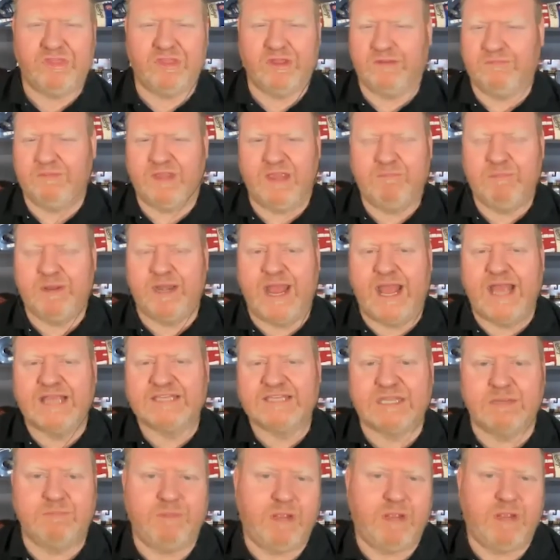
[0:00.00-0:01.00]
They've been
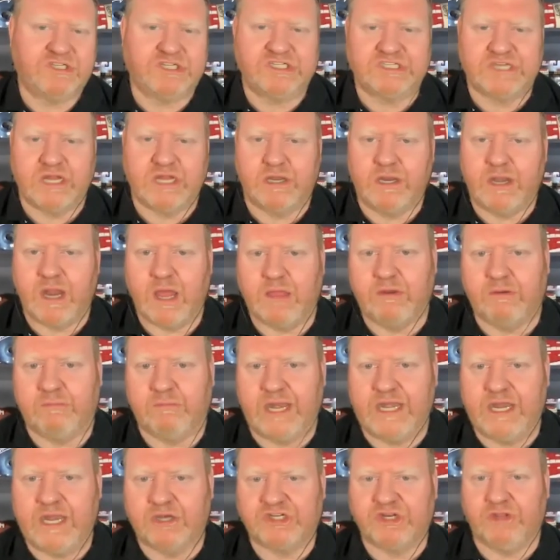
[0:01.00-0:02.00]
asking me. I was just on another
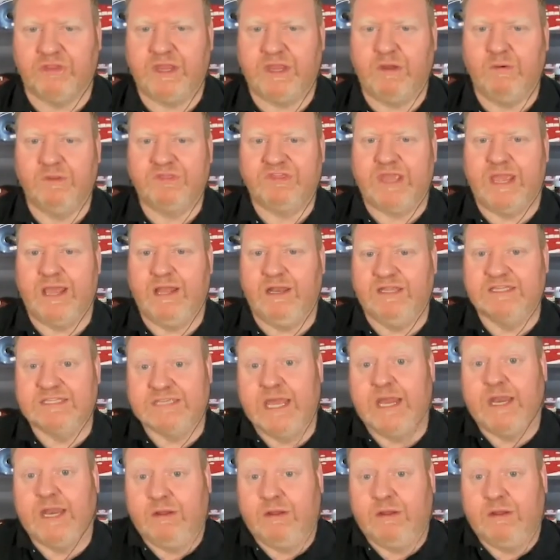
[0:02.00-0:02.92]
radio show. They go, what the hell is that?